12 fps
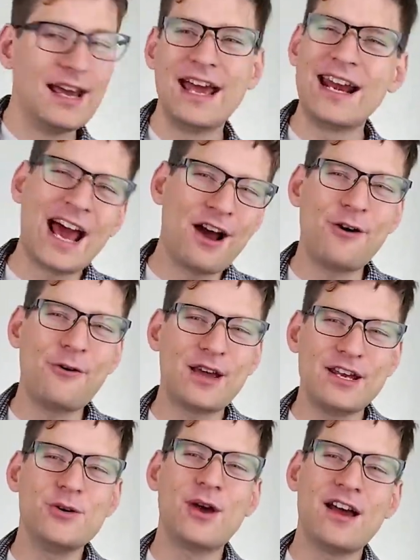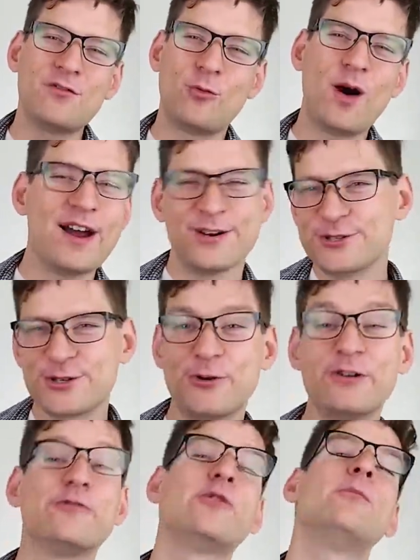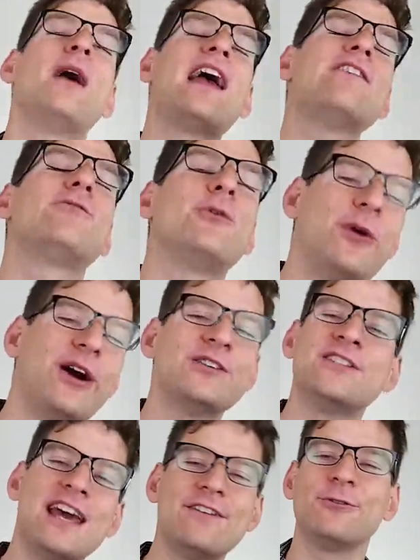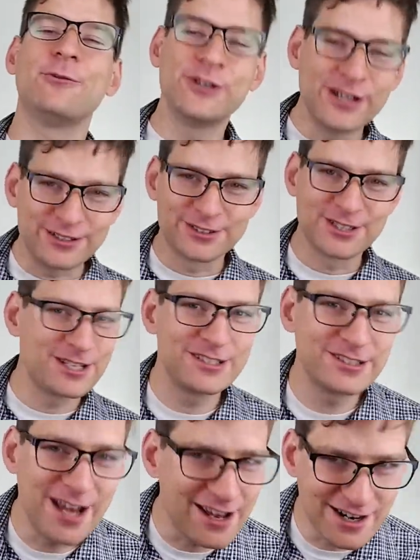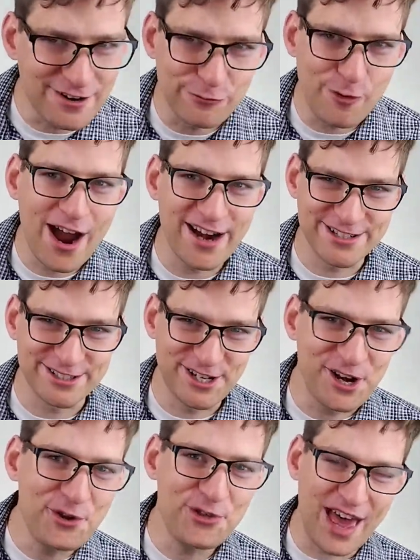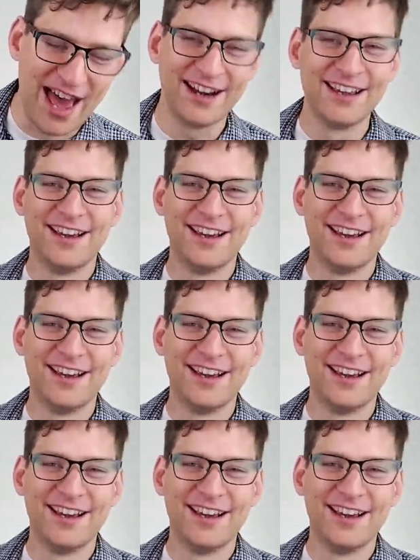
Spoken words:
And how can you have wires going from everywhere to everywhere else? That's not enough wires to do that.